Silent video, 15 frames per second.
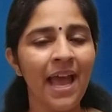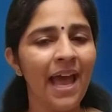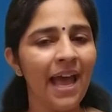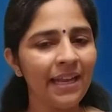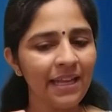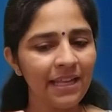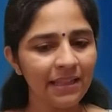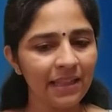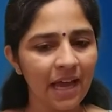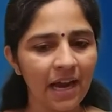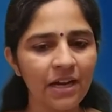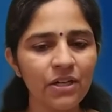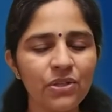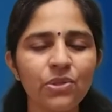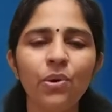and in
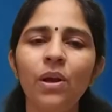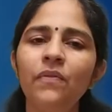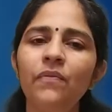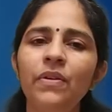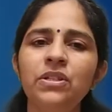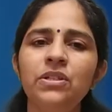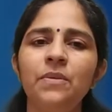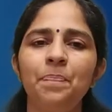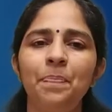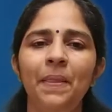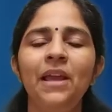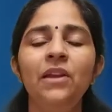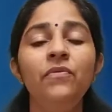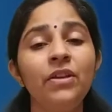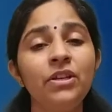that soil
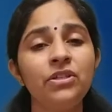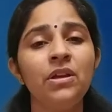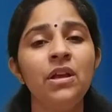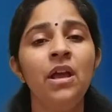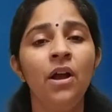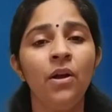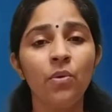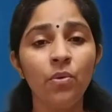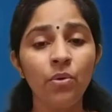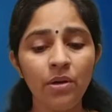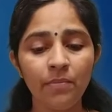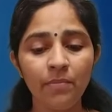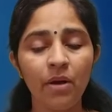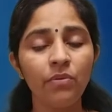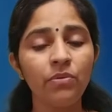in which good
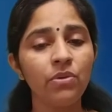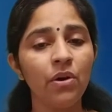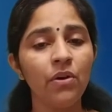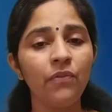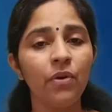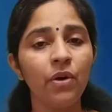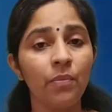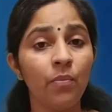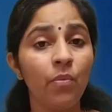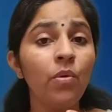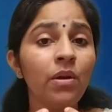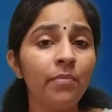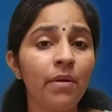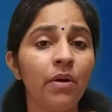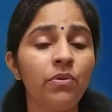amount of or
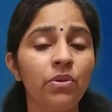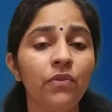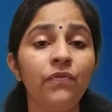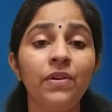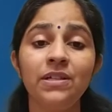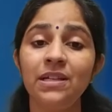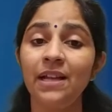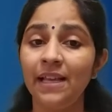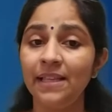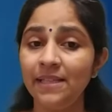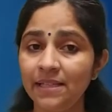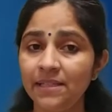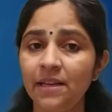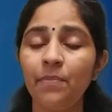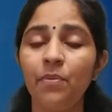more amount of
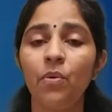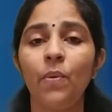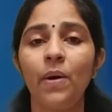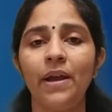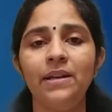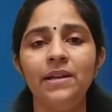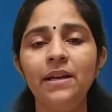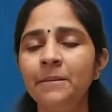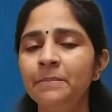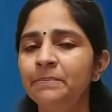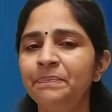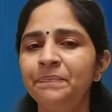fertilizers are provided,